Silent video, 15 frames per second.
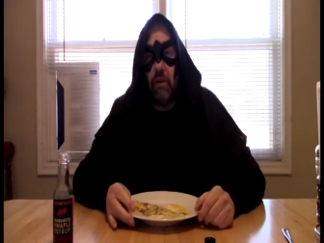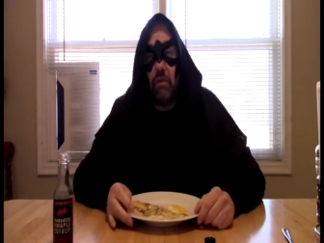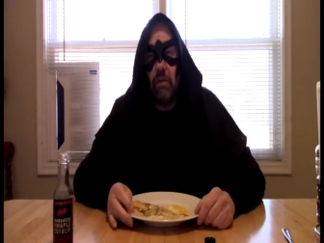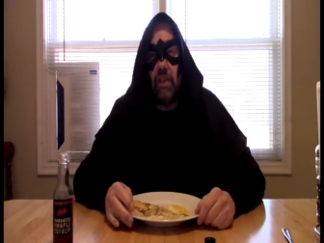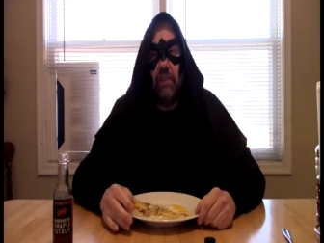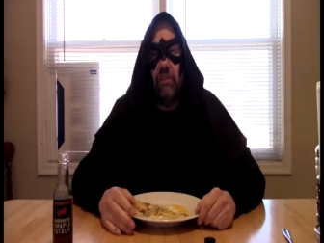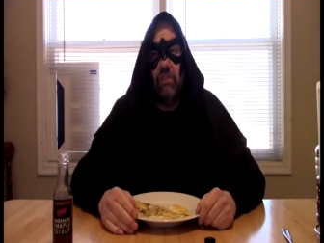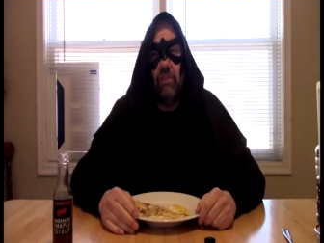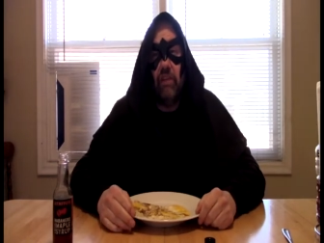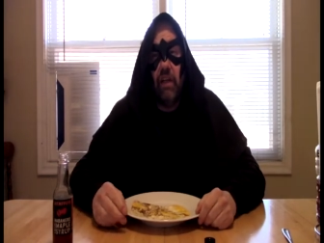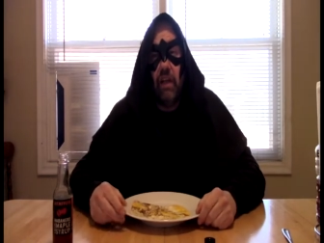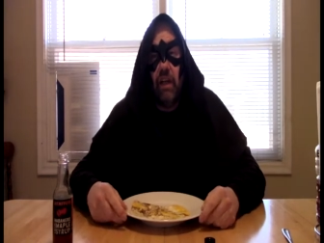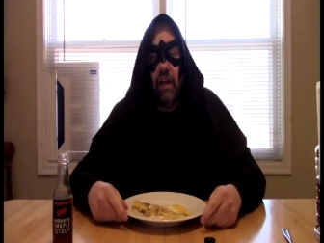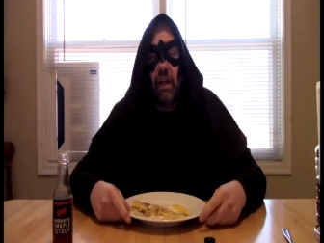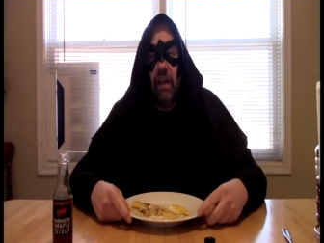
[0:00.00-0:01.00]
it reads.
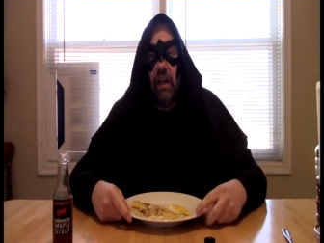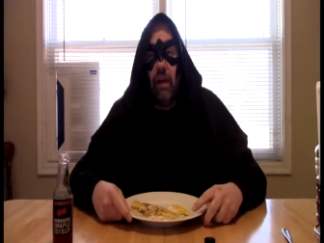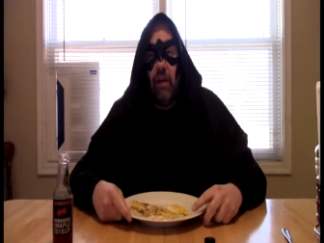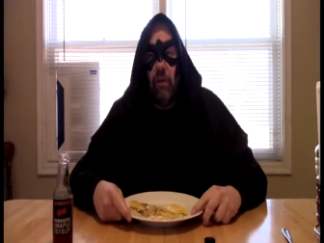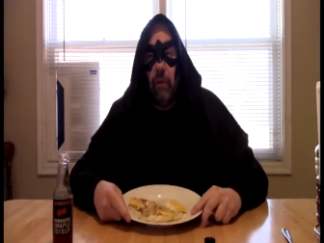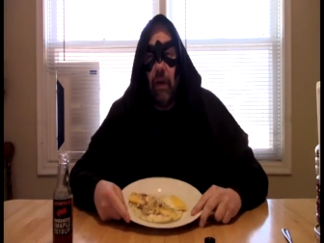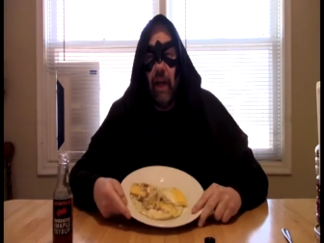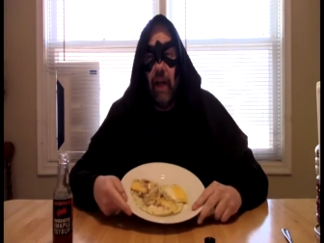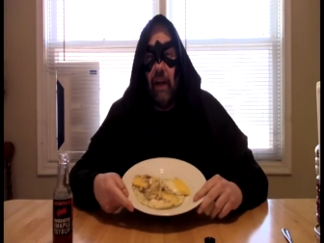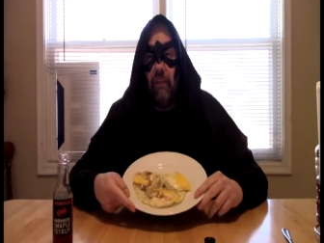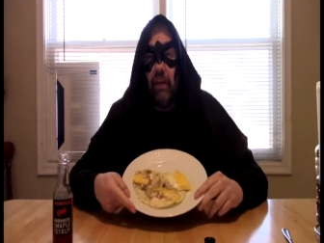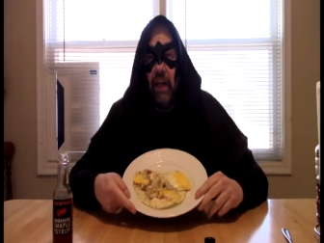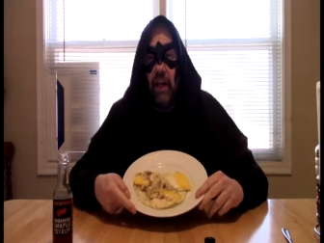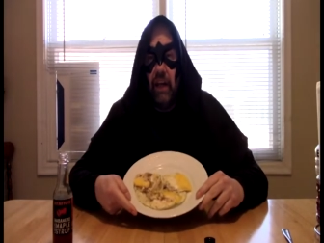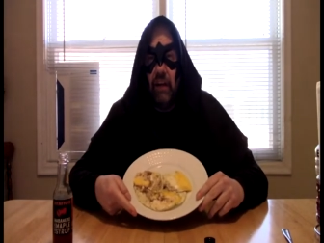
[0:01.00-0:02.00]
What I
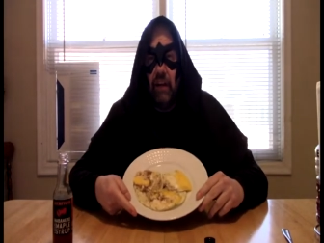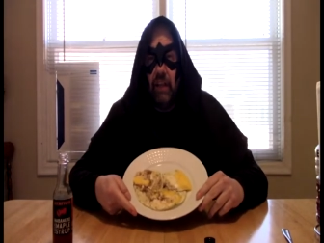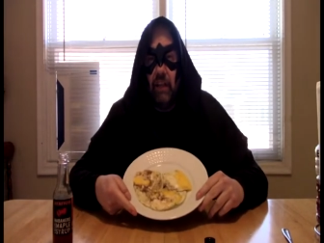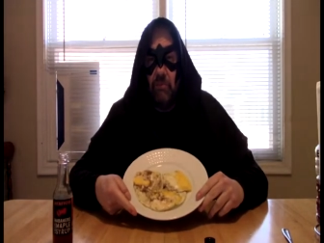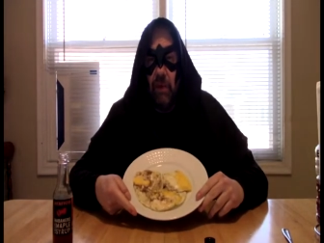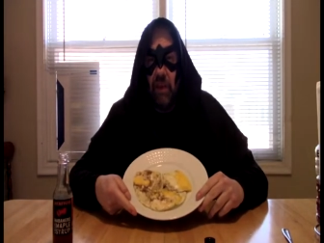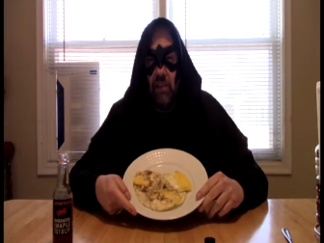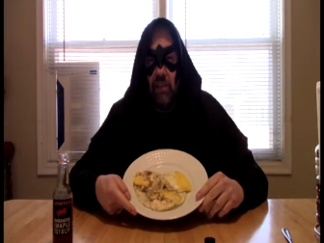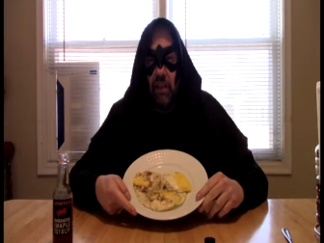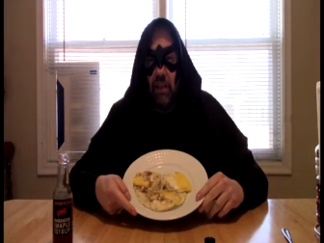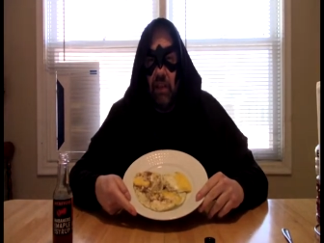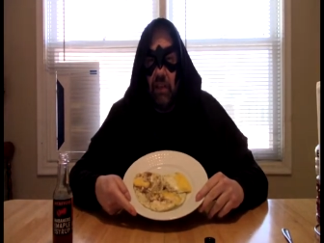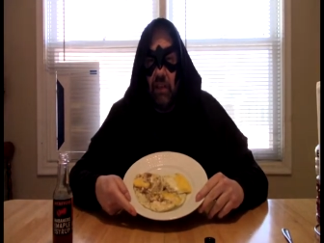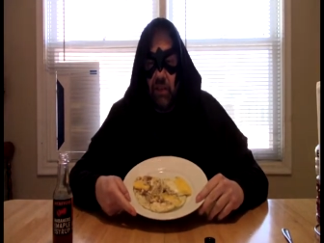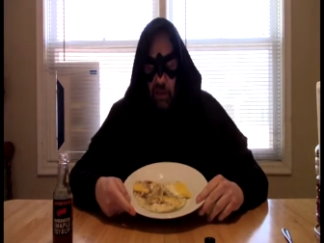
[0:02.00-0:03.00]
have here is
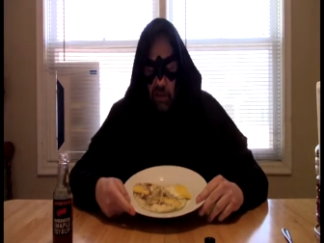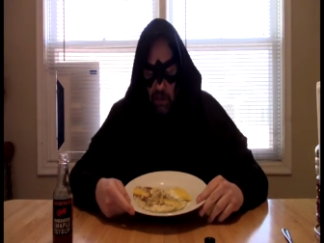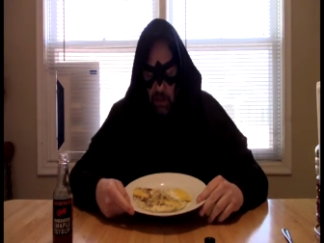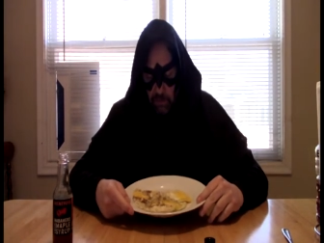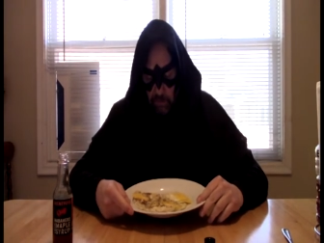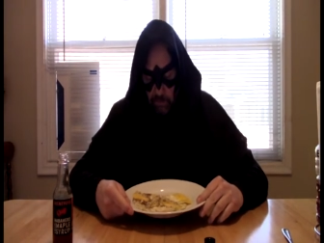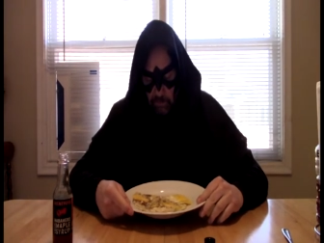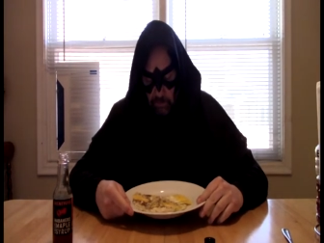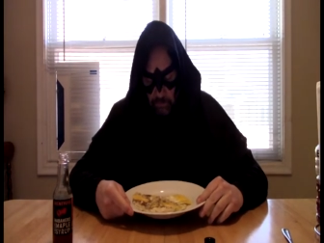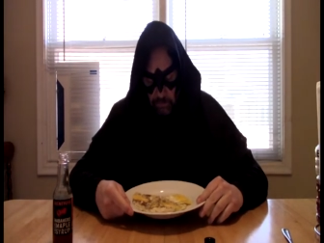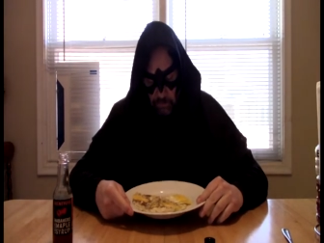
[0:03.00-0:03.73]
basically just some